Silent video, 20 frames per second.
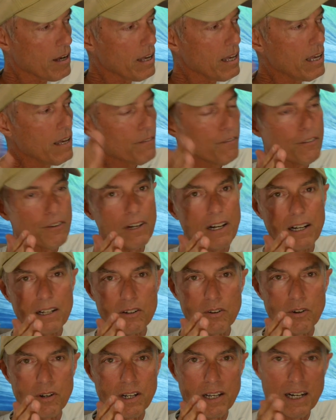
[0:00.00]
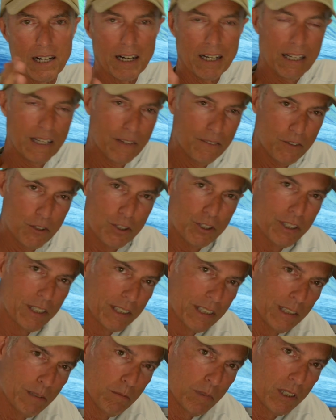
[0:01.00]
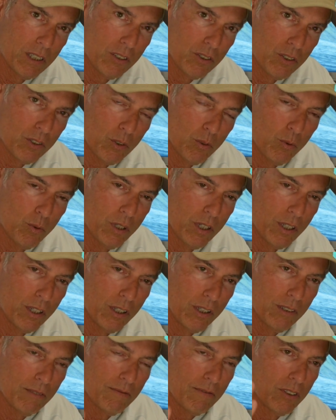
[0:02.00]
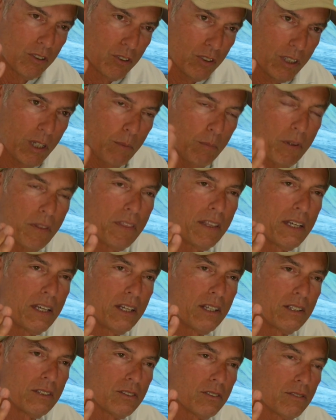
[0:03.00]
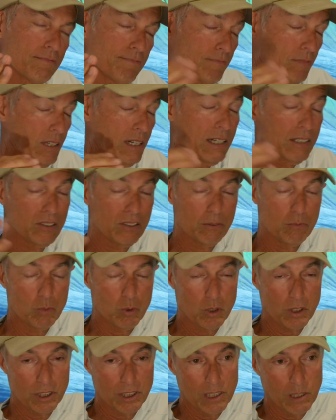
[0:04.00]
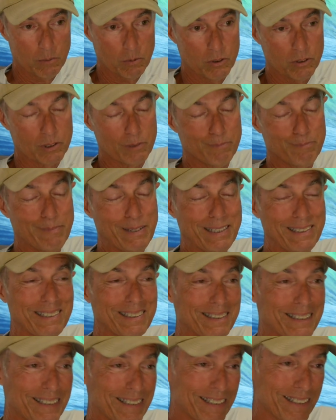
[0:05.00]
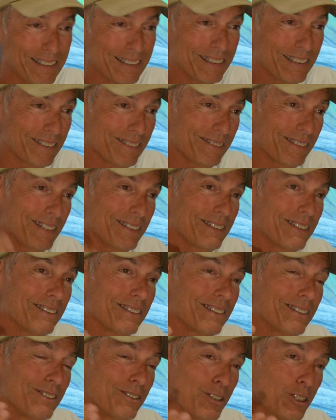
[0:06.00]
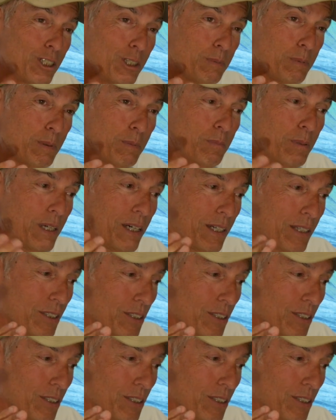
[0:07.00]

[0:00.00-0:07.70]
If you're not going out, if you're stuck in because of the weather, there's a couple things, well, actually more than a couple, there's a bunch of things that, that you can do to prepare